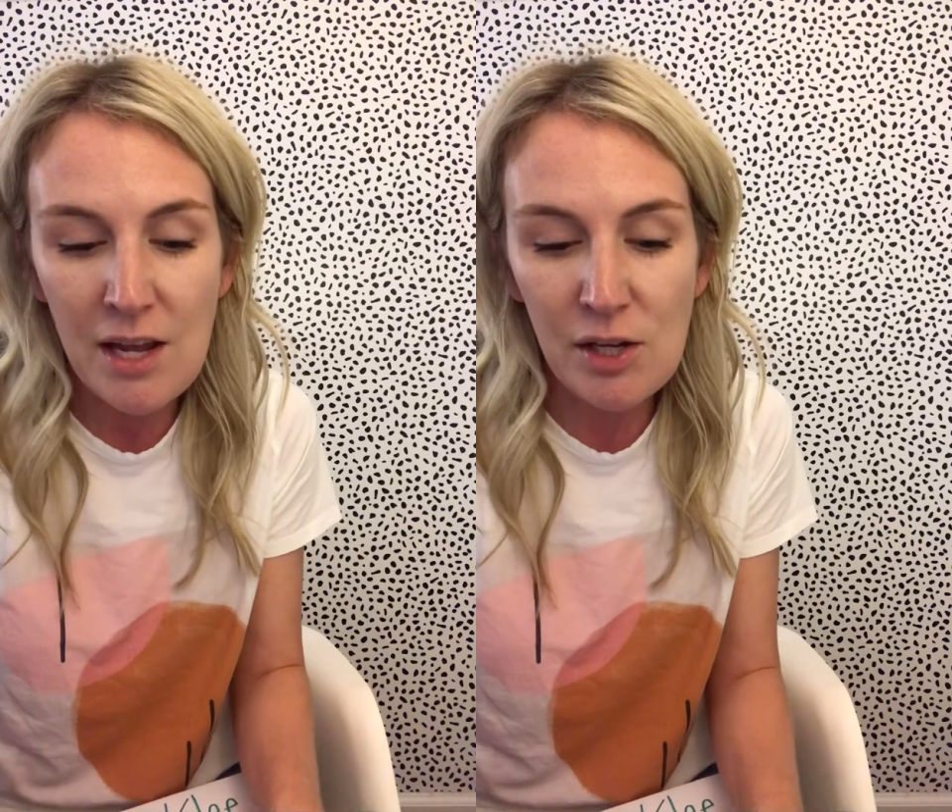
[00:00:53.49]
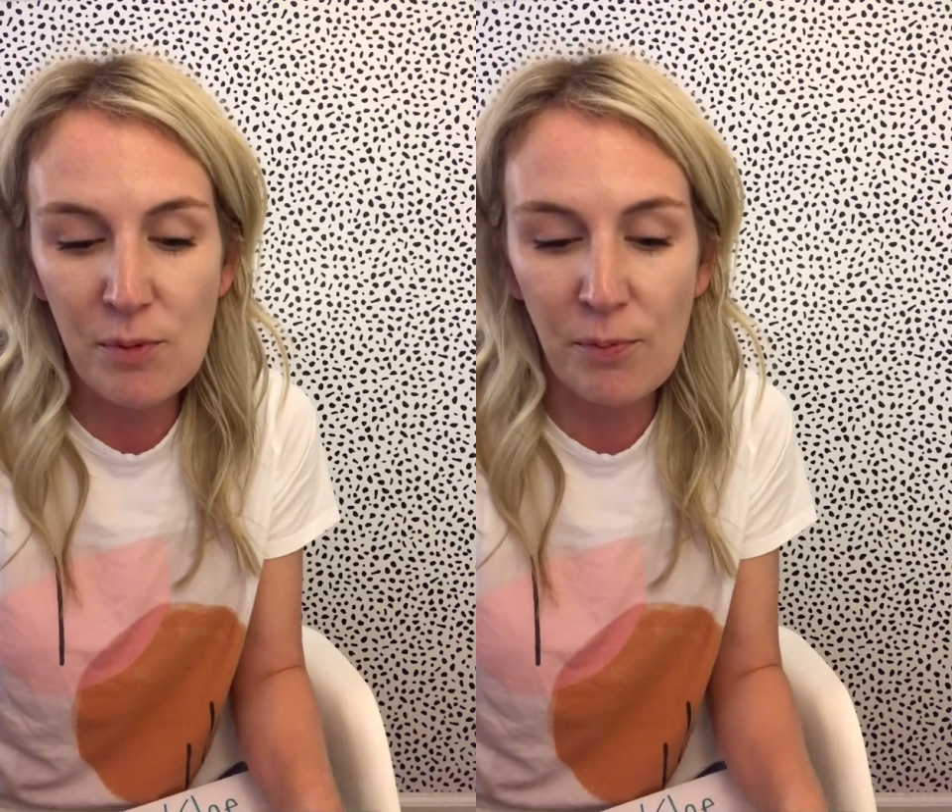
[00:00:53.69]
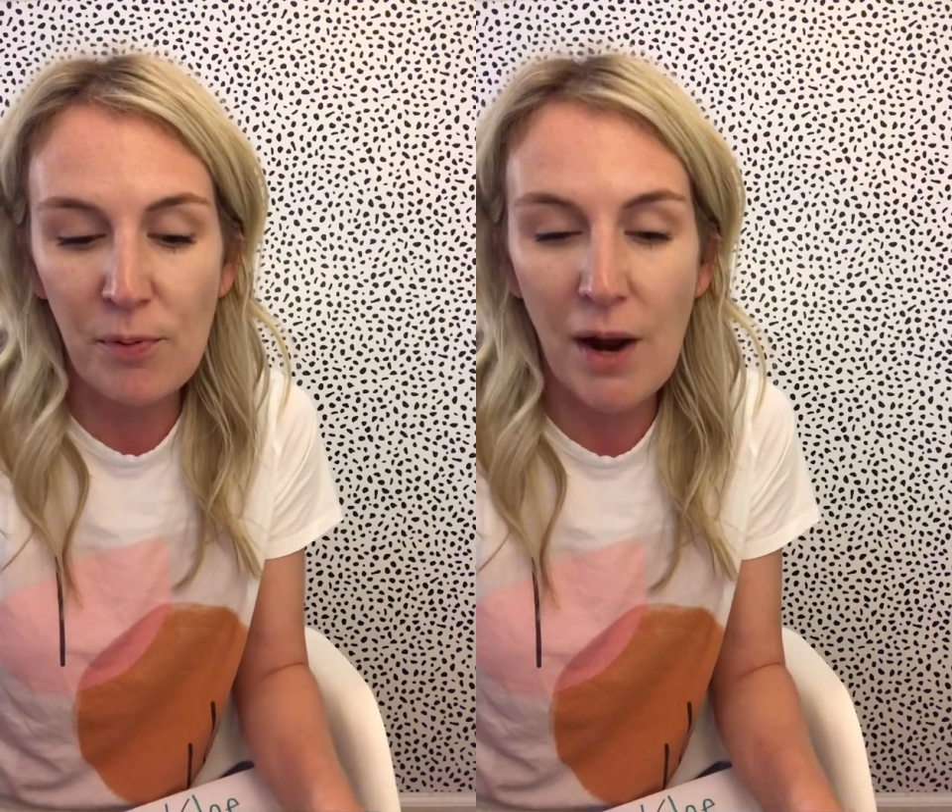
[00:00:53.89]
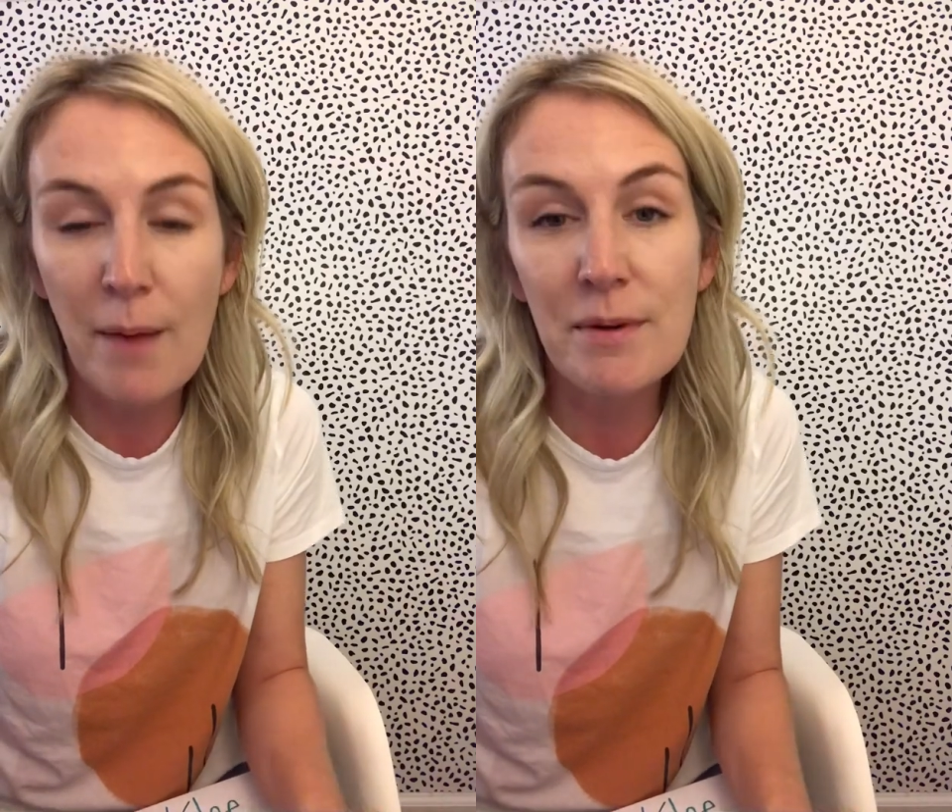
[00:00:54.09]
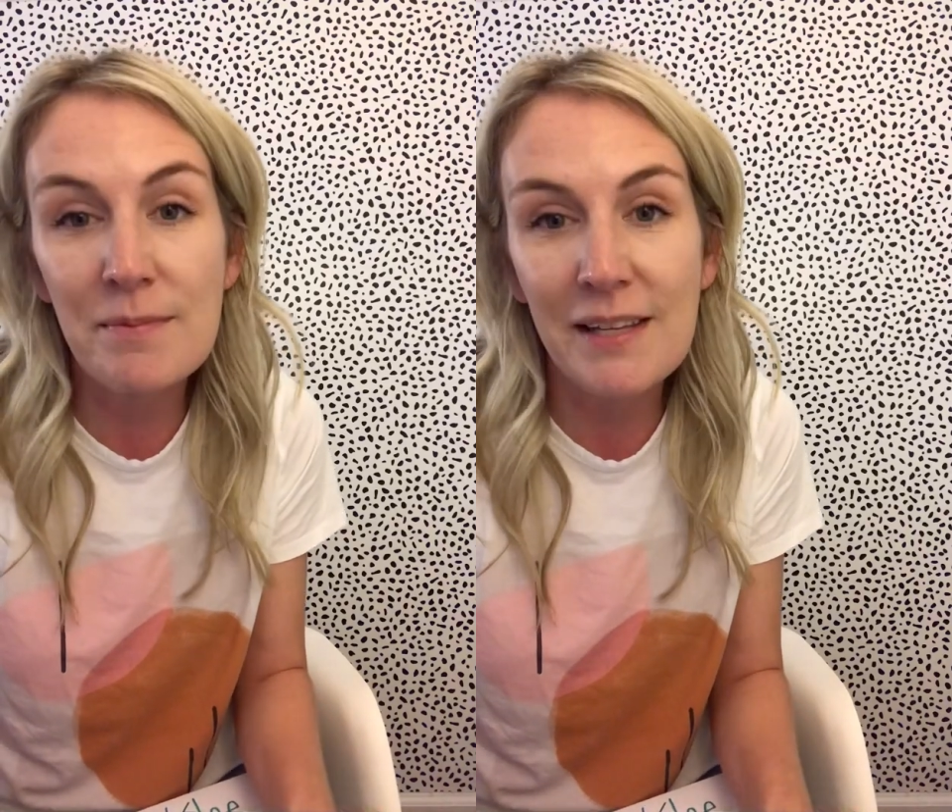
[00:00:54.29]
you
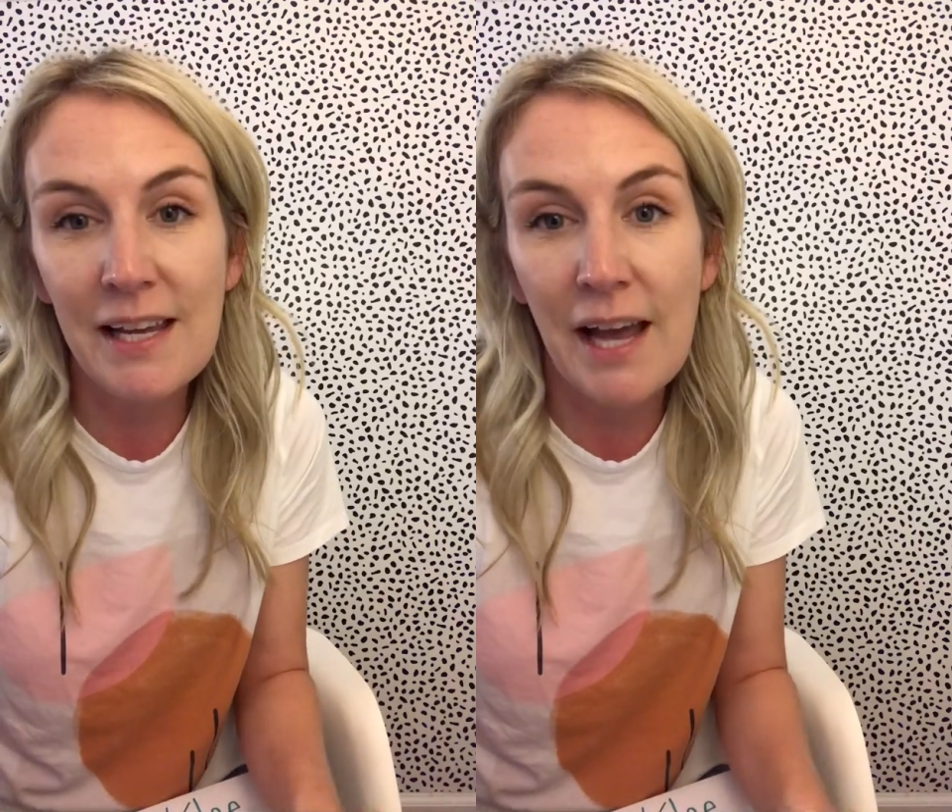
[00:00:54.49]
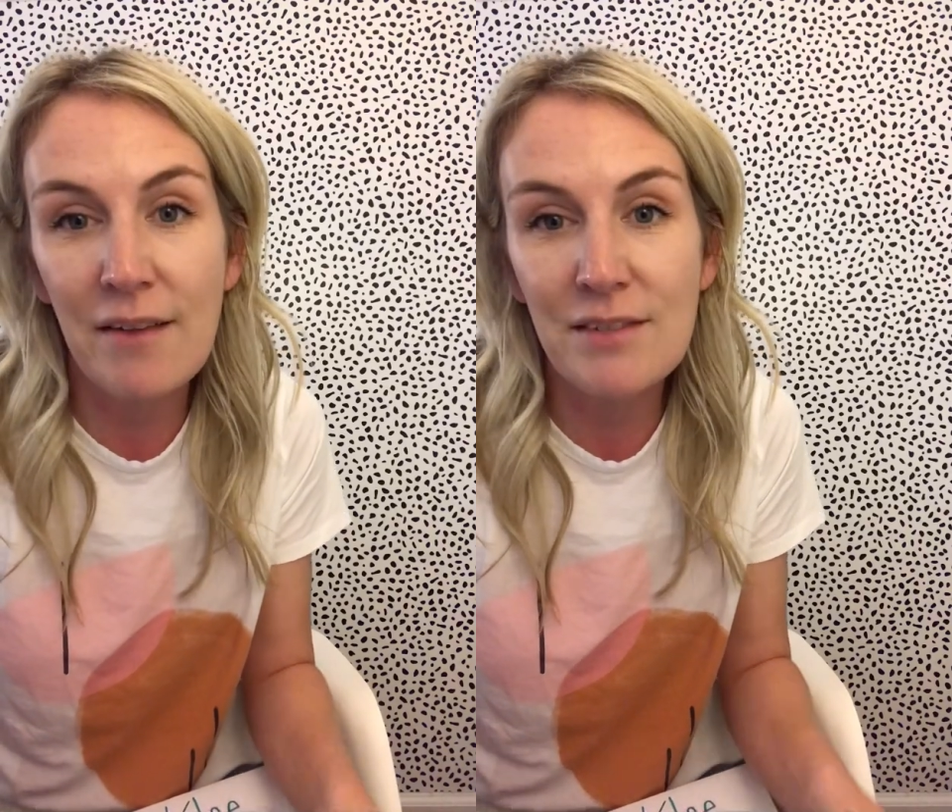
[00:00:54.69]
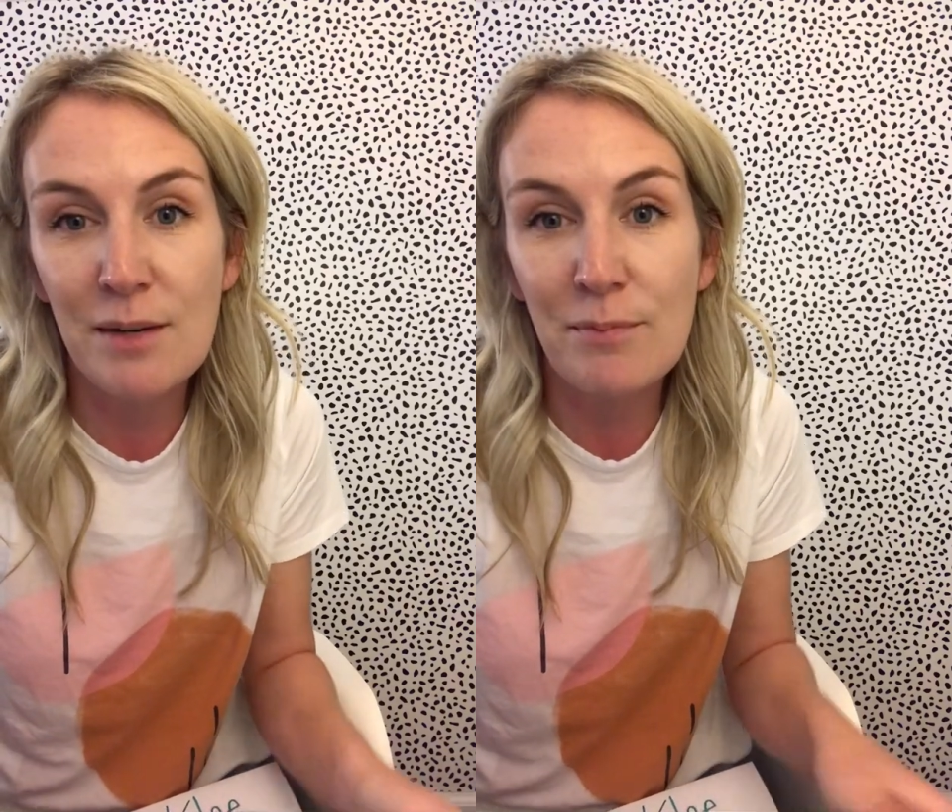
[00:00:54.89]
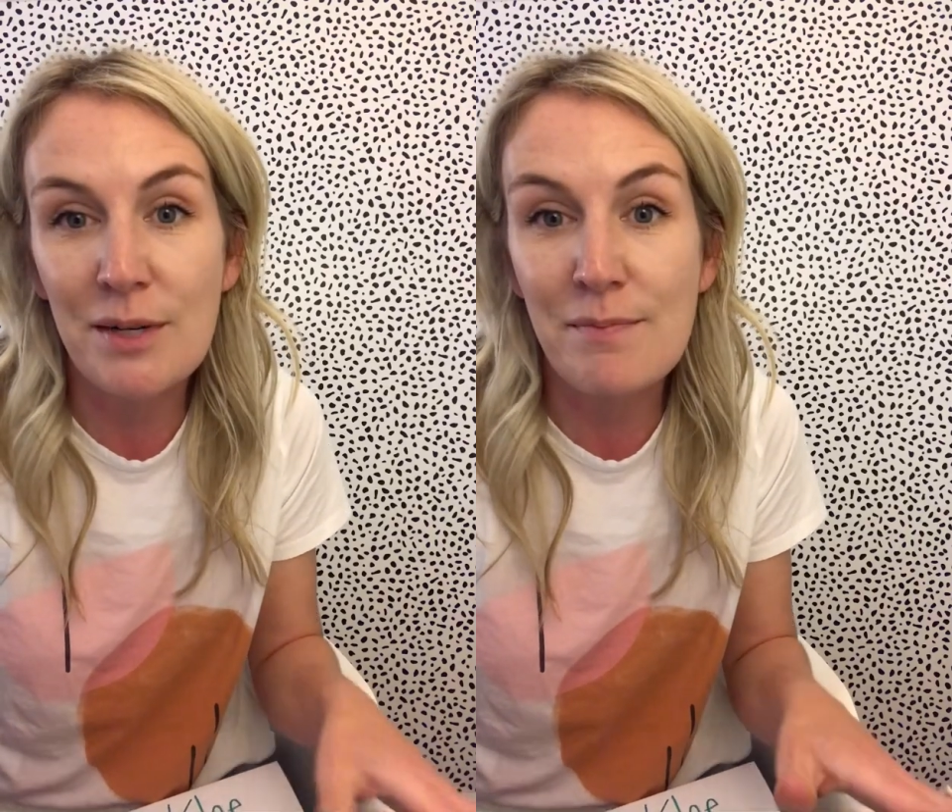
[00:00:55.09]
probably have done